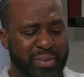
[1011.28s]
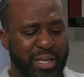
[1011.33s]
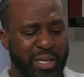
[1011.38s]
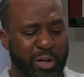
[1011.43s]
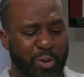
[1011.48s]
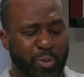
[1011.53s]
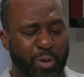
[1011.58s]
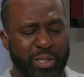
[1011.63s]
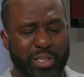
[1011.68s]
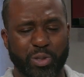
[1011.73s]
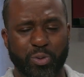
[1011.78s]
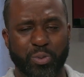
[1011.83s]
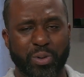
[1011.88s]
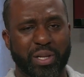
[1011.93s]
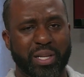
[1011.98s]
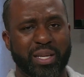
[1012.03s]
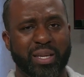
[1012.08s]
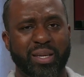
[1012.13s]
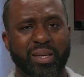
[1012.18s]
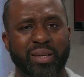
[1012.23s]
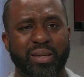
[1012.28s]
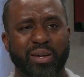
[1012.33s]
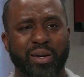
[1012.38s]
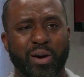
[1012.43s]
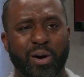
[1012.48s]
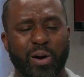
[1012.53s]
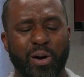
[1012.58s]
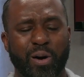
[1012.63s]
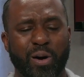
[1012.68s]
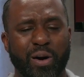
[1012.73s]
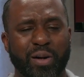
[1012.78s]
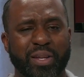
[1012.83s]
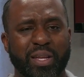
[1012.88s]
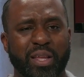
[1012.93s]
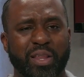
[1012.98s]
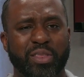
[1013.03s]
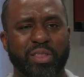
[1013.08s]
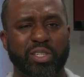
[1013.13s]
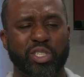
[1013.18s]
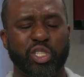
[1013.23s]
it wasn't really
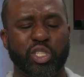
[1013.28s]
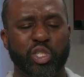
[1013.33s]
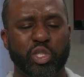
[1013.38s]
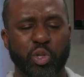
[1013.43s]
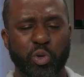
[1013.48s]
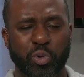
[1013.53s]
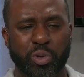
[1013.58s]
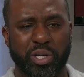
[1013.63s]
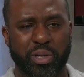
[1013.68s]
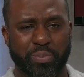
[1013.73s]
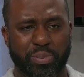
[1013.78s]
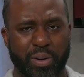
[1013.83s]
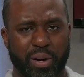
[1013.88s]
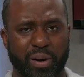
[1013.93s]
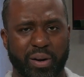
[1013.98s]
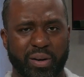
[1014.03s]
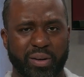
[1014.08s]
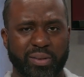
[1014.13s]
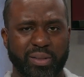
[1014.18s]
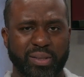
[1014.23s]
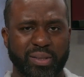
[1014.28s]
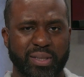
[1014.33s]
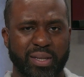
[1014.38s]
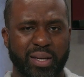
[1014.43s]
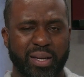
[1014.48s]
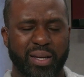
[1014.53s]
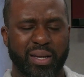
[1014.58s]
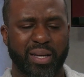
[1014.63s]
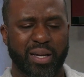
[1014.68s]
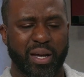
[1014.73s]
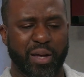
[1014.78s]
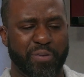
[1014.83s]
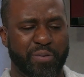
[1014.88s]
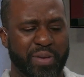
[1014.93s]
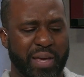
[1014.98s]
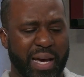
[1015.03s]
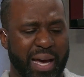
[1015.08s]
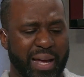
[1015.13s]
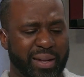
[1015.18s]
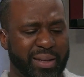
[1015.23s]
on the shooting part of
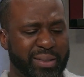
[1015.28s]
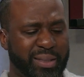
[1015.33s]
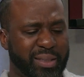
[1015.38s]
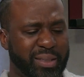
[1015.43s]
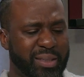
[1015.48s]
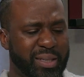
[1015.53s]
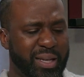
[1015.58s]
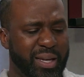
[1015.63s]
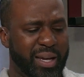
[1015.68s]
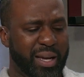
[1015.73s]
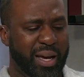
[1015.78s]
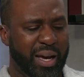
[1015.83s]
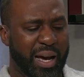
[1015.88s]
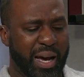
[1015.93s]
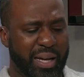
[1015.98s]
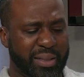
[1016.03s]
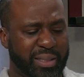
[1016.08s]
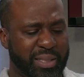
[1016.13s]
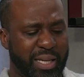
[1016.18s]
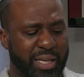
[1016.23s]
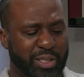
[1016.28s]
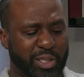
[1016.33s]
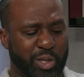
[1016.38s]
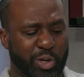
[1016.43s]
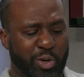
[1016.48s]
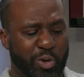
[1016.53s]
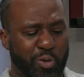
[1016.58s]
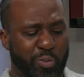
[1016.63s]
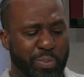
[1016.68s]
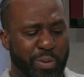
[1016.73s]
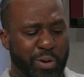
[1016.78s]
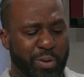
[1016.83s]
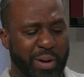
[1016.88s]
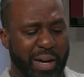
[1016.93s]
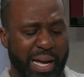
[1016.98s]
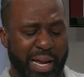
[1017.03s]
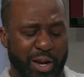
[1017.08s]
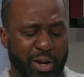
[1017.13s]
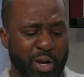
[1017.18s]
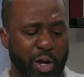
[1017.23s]
Giannis Antetokounmpo.
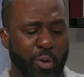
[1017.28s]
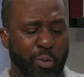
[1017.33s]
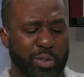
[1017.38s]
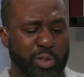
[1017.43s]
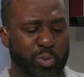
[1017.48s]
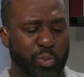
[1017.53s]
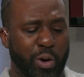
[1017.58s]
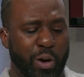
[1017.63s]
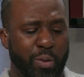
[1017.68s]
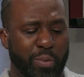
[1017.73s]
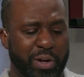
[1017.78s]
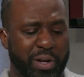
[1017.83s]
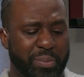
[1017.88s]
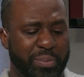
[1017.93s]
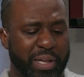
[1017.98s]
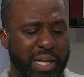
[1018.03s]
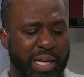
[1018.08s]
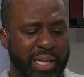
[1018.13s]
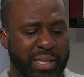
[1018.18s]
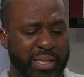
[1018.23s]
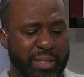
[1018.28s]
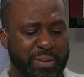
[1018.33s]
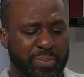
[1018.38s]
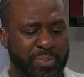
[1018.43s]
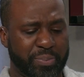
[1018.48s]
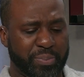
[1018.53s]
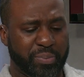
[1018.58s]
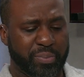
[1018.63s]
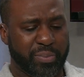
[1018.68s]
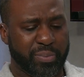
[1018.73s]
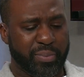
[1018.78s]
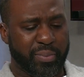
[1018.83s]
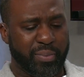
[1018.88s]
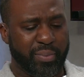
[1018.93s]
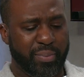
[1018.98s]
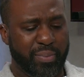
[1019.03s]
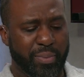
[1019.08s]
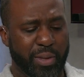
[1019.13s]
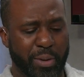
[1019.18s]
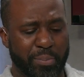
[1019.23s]
I don't know what's wrong with him lately,
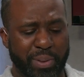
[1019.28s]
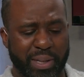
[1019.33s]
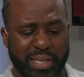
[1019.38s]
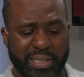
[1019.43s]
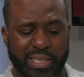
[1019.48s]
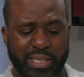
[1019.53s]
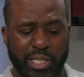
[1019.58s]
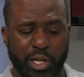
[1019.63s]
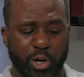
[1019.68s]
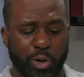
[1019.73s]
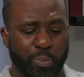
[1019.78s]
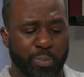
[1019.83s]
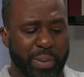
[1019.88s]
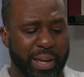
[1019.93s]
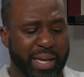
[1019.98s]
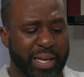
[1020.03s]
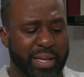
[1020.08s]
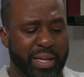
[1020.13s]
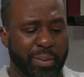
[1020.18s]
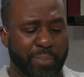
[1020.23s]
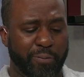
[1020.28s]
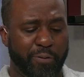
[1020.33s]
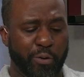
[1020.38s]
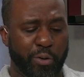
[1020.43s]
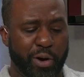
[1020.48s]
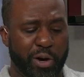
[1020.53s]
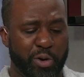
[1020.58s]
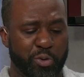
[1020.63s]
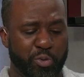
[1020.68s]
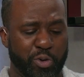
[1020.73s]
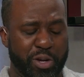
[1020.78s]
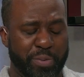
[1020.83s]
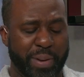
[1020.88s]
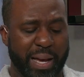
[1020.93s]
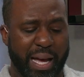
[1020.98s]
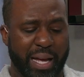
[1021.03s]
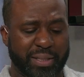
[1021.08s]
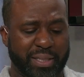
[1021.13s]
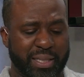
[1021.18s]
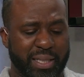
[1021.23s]
but he's still making up for it in
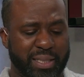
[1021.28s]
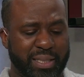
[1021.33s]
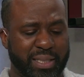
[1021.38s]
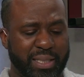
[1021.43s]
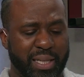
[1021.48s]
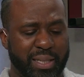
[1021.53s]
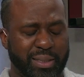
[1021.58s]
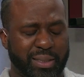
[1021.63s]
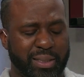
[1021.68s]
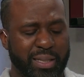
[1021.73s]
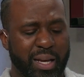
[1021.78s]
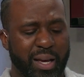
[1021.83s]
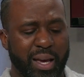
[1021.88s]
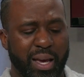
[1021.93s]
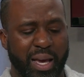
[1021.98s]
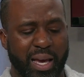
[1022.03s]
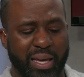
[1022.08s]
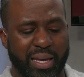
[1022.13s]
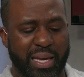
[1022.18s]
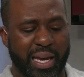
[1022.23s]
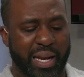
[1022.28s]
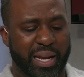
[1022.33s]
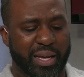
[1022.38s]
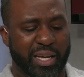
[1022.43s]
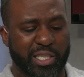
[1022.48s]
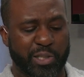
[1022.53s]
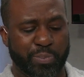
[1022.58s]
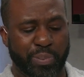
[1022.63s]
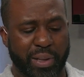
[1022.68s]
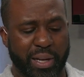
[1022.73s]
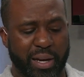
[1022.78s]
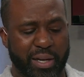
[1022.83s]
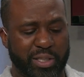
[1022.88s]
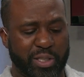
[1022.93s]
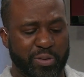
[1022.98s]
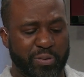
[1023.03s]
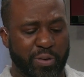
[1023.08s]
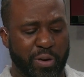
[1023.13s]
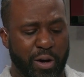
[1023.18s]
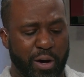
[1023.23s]
rebounds and assists and getting his players
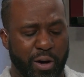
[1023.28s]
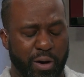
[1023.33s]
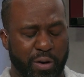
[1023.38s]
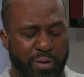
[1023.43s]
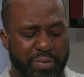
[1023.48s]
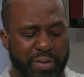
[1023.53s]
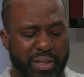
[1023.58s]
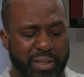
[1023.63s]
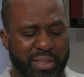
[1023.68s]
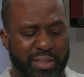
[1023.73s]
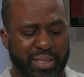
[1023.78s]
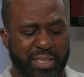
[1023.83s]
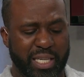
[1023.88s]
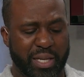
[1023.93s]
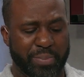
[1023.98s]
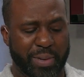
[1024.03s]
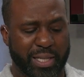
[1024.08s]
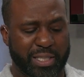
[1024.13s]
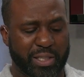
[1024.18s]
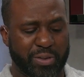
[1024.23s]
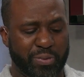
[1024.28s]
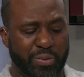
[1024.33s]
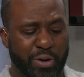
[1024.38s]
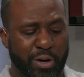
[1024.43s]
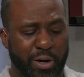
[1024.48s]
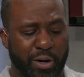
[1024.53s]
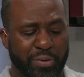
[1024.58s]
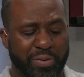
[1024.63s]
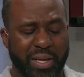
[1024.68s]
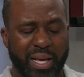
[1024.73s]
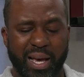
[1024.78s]
involved and his teammates involved,